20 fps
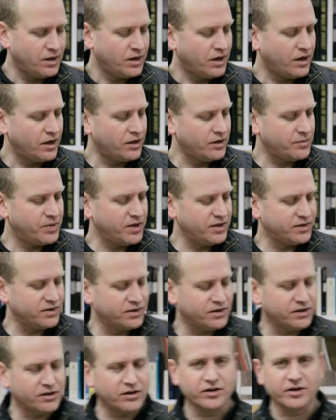Other pieces
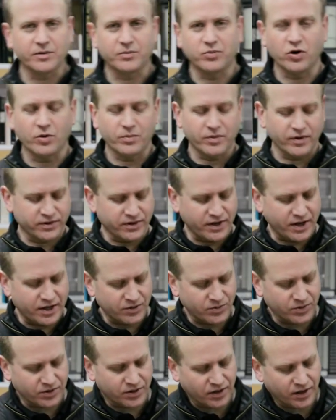that aren't appropriate to
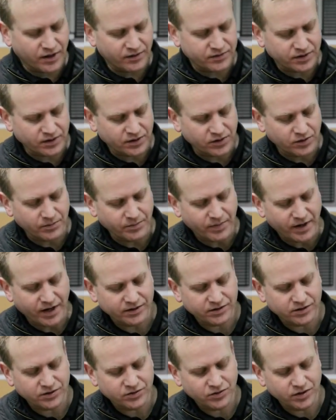handle with gloves include
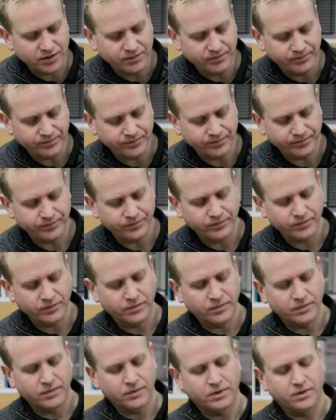basketry,
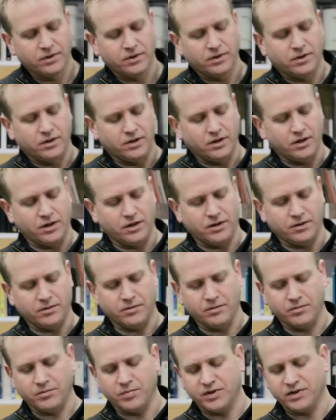uh,
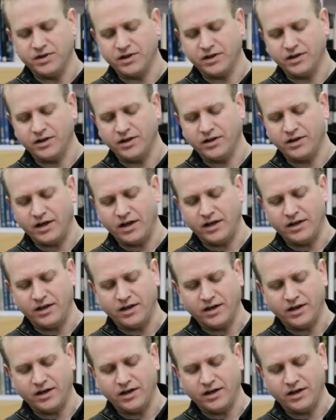particularly any